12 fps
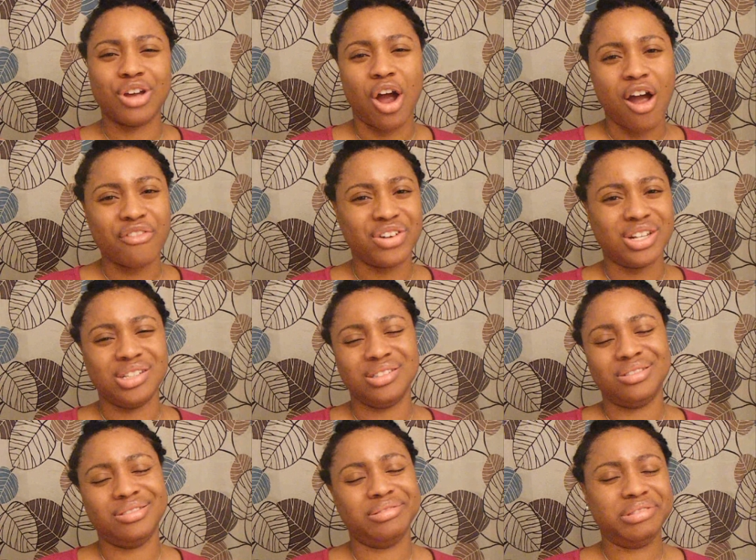scarf and
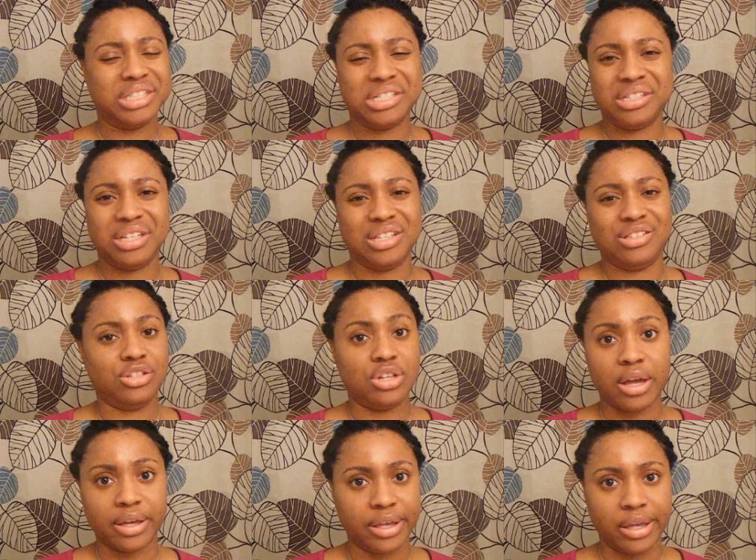it just gets
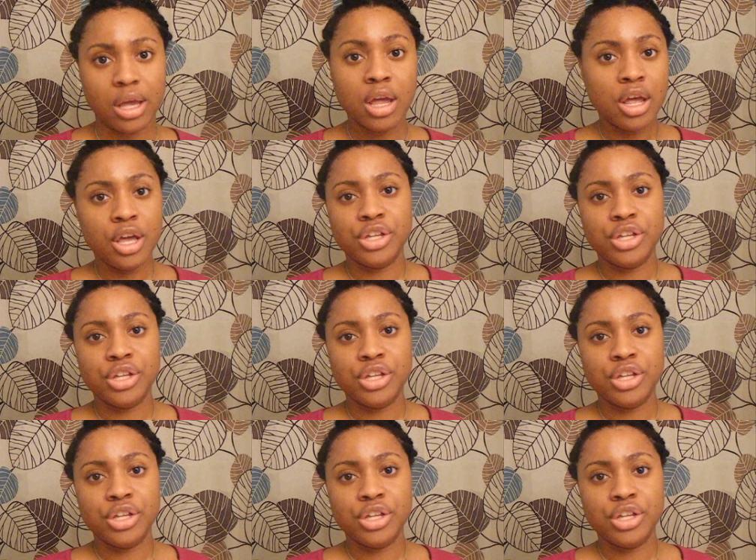yucky